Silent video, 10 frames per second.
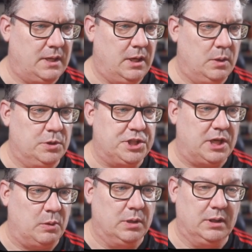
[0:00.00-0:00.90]
which
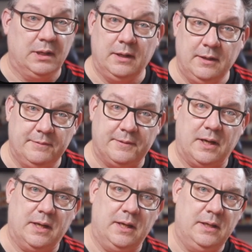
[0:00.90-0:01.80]
I will leave
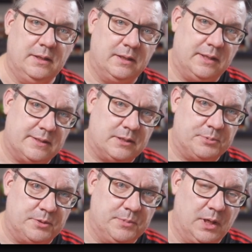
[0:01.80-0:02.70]
in the
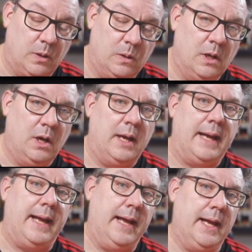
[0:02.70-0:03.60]
description below
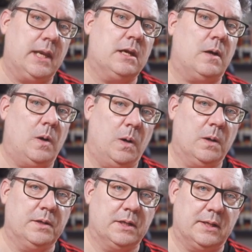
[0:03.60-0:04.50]
and
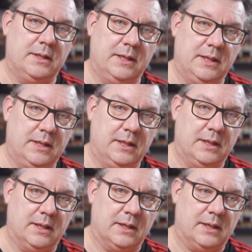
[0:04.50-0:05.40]
on
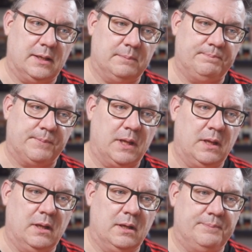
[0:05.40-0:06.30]
the uh,
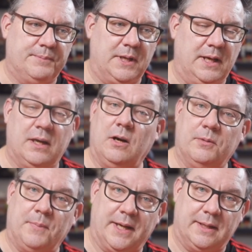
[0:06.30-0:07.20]
and
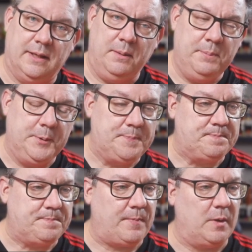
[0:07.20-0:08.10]
on my GitHub
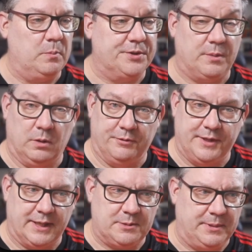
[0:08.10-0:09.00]
with all of
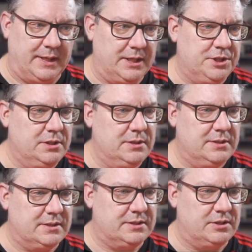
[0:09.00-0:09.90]
the explanations.
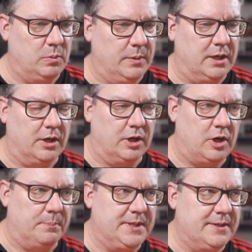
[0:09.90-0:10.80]
So we're going to
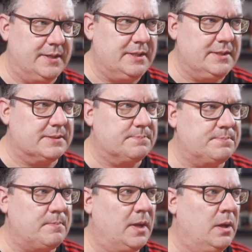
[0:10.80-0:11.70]
copy this.
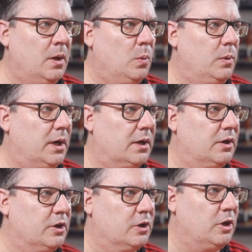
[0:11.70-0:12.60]
We are
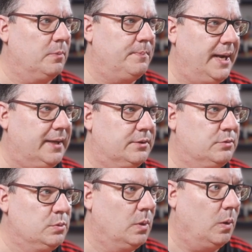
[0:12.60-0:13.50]
going to go back
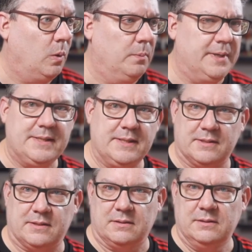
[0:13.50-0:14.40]
to Home
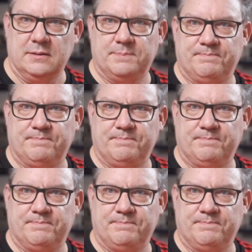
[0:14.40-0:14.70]
Assistant.